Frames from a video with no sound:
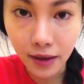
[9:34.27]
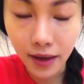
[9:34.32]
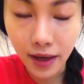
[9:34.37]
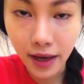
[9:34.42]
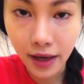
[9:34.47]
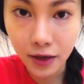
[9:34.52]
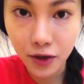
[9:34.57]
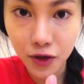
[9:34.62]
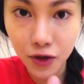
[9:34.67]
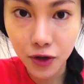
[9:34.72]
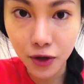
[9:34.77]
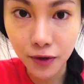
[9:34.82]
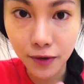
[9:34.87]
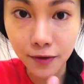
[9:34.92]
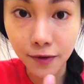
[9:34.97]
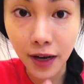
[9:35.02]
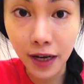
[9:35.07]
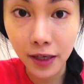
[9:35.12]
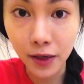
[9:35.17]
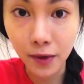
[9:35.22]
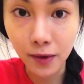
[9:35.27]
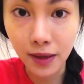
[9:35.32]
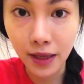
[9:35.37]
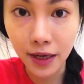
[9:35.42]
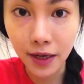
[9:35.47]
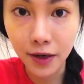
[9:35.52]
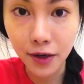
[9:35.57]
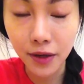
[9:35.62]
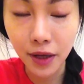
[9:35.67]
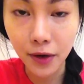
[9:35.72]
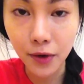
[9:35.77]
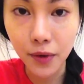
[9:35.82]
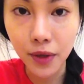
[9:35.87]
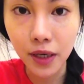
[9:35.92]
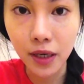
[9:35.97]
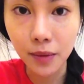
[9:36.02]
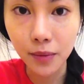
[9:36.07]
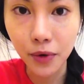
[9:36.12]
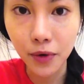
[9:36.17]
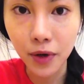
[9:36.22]
extra final layer that you're
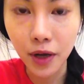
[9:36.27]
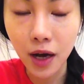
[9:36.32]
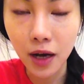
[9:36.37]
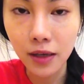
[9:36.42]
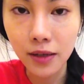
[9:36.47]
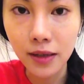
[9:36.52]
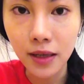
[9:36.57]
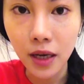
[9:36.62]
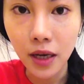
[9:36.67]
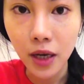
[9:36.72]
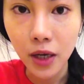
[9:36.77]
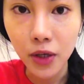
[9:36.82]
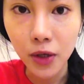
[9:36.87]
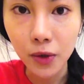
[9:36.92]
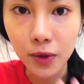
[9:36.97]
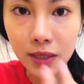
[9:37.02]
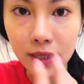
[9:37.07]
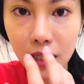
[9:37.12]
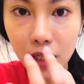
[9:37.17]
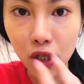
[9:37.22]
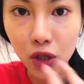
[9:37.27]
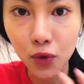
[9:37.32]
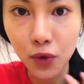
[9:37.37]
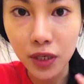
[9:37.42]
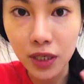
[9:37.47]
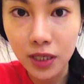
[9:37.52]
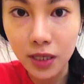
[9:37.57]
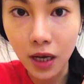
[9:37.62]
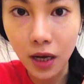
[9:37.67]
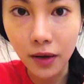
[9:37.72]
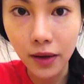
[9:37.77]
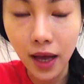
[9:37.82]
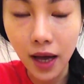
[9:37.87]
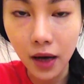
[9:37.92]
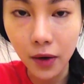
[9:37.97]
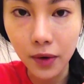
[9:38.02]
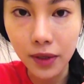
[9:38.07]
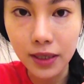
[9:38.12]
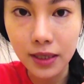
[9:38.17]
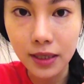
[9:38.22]
gonna put on, you'll see the result,
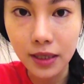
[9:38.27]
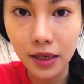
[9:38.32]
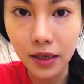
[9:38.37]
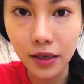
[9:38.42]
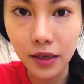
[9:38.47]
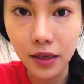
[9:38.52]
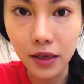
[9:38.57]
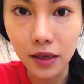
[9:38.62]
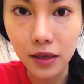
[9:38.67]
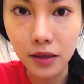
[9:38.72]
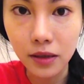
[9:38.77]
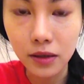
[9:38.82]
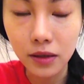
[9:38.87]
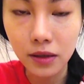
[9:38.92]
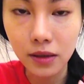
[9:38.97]
how it's gonna